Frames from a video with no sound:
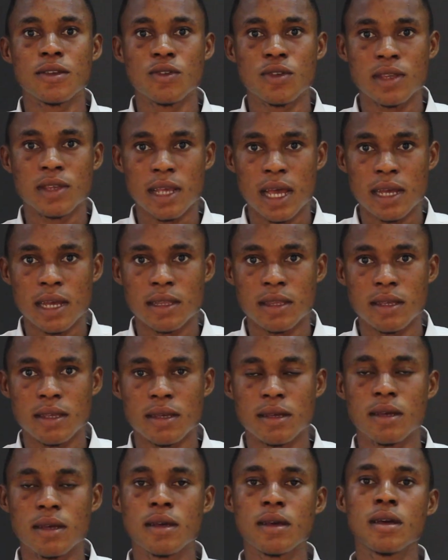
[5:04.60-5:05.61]
the society.
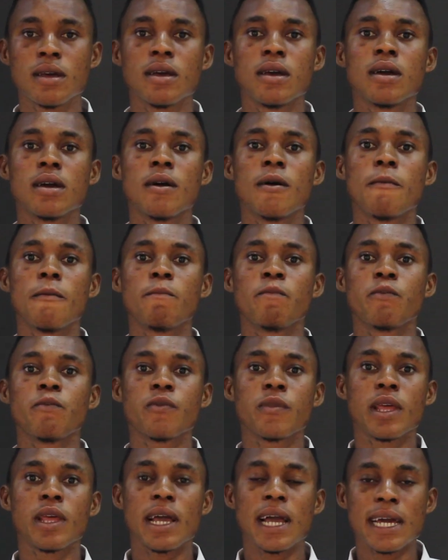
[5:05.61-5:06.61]

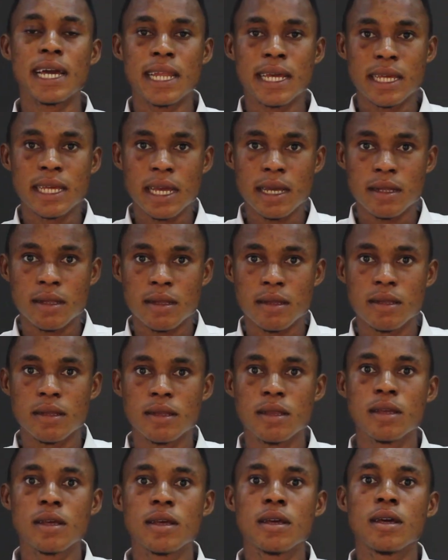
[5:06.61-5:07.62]
And again,
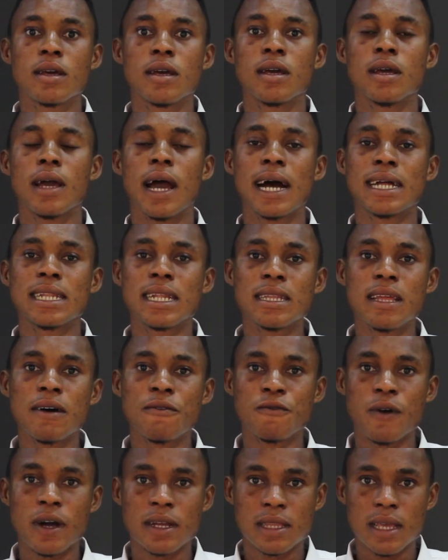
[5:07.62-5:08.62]

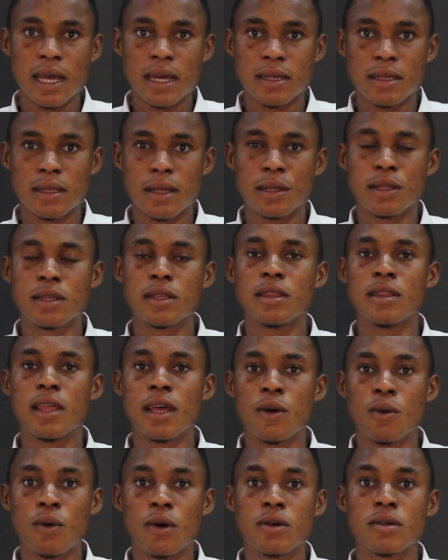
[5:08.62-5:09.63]
another factor is that
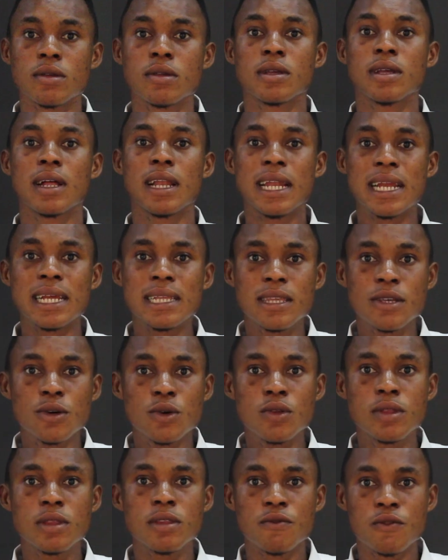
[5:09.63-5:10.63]
there was
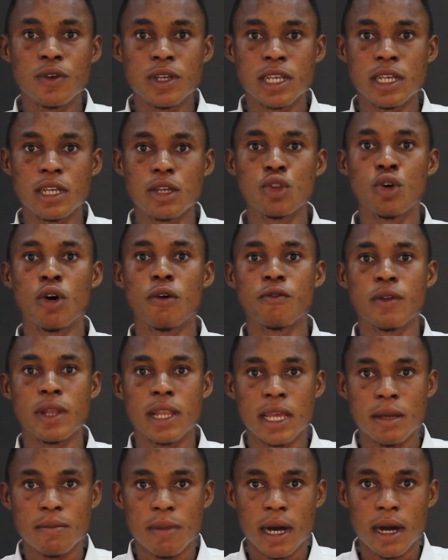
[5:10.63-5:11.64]
little division of
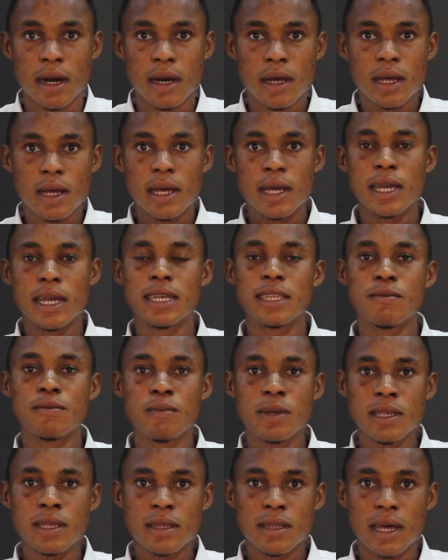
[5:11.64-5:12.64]
labor. It
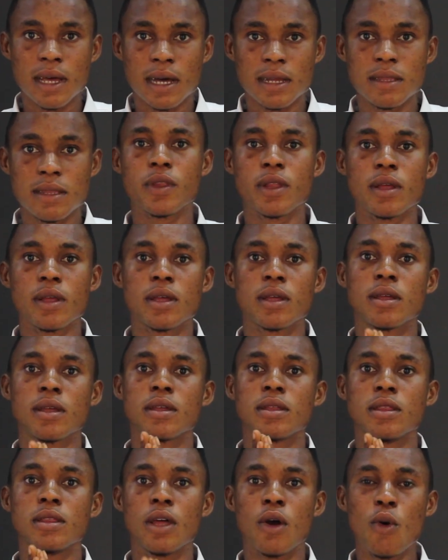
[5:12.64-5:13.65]
means that
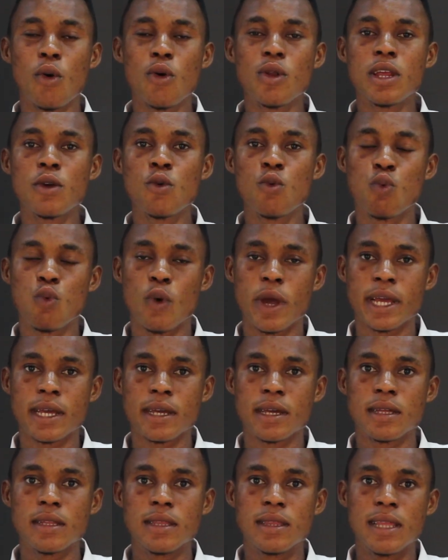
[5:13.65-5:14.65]
the only
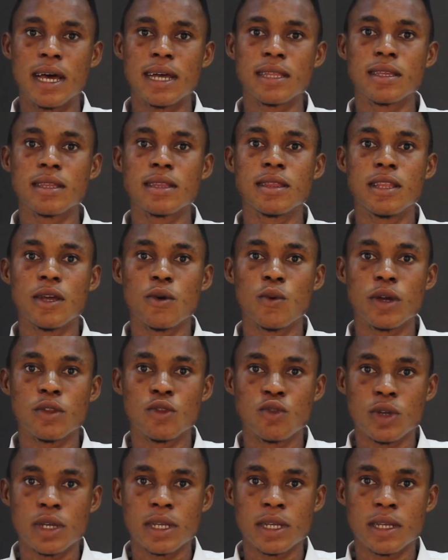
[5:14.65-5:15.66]
work that they were
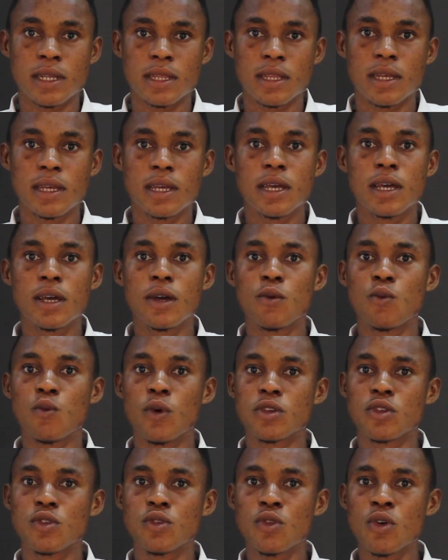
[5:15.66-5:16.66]
doing
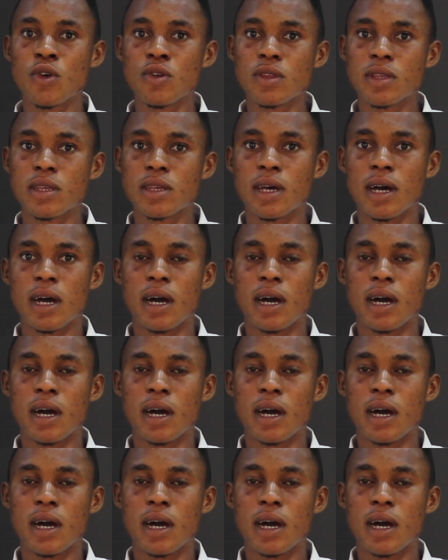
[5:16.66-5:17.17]
was not